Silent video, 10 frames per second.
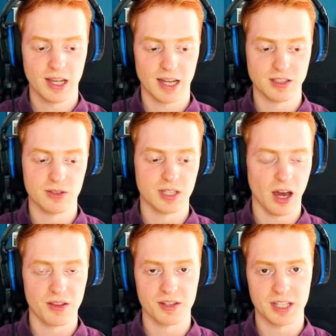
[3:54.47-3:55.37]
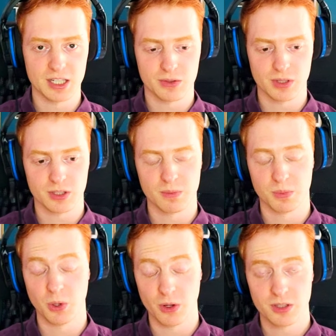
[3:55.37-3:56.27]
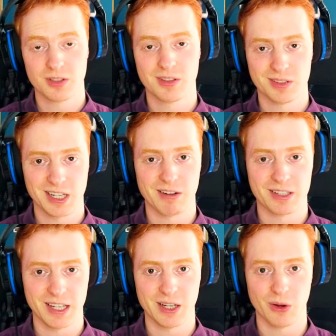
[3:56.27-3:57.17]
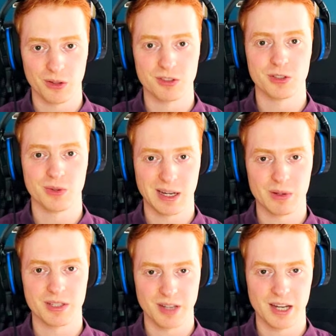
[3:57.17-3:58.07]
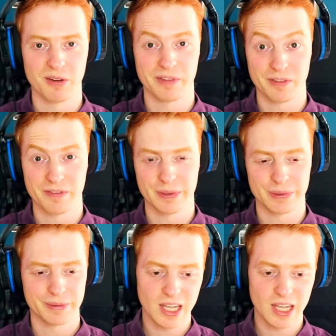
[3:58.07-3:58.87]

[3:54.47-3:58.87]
and use the other Desrook to put Terrorking onto our side of the field.